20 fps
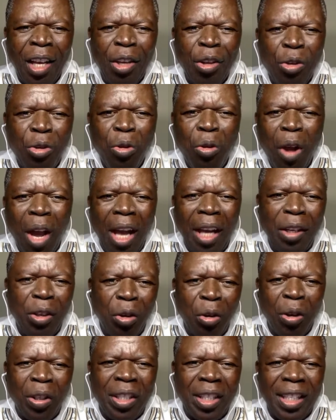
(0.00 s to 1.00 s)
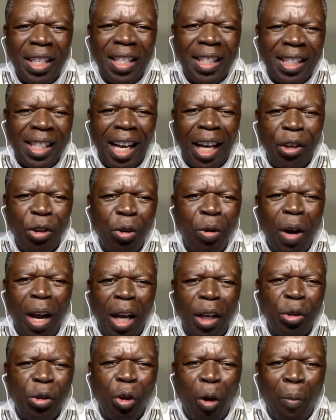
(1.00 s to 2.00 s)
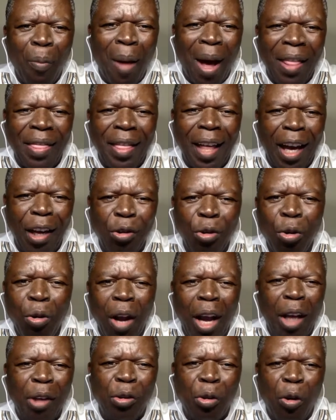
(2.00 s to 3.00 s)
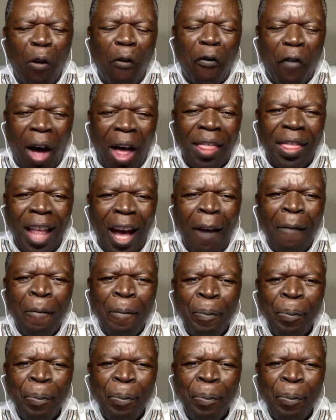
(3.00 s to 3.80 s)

you and your sister, you and your mother, you and your father,